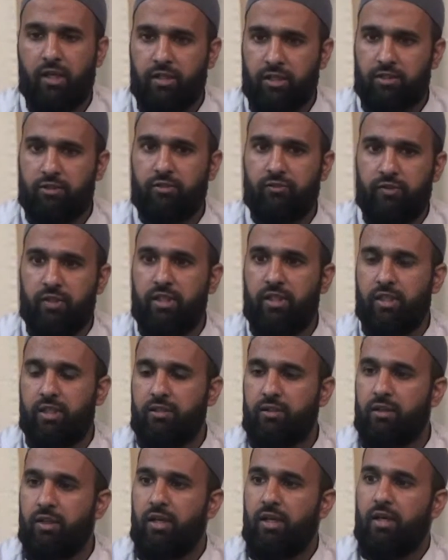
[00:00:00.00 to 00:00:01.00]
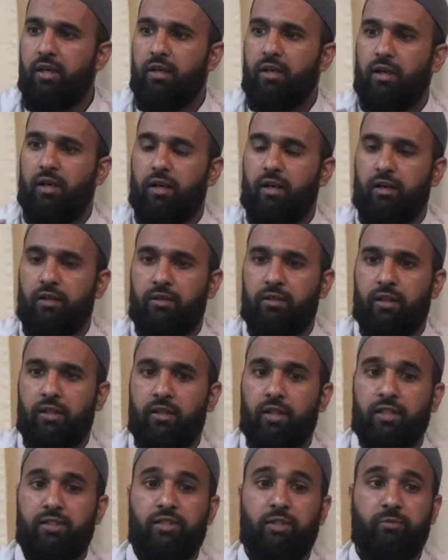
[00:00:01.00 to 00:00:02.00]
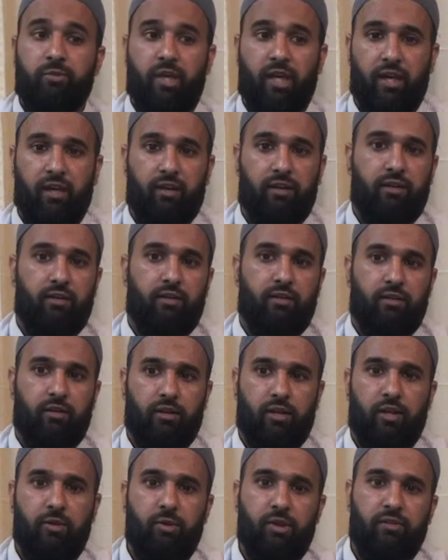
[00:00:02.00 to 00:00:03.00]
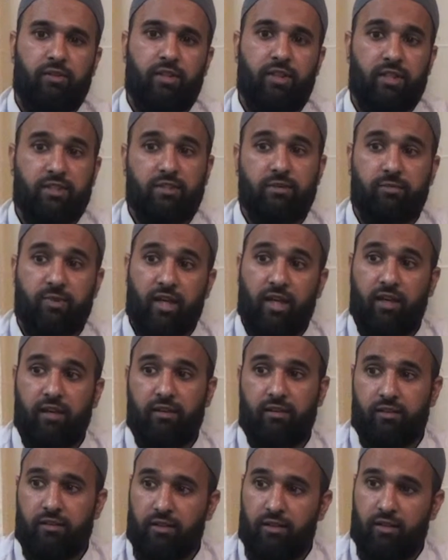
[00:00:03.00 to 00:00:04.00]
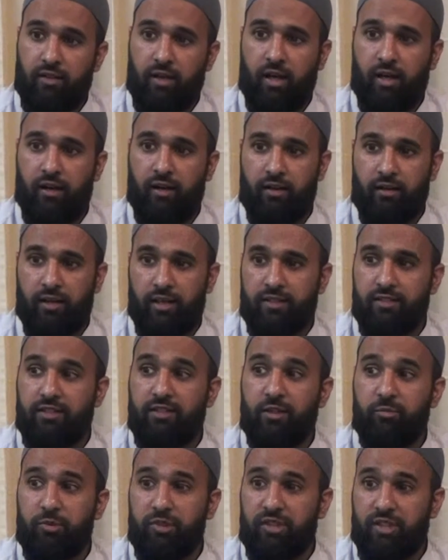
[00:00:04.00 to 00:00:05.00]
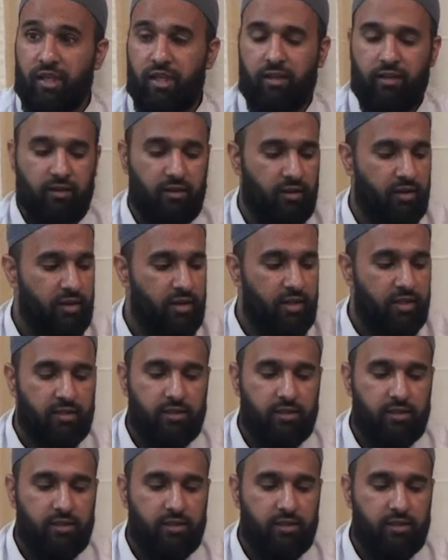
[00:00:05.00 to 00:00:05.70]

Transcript: just to read it, the nasab gang. Okay, we have the nasab gang, lesson number 10.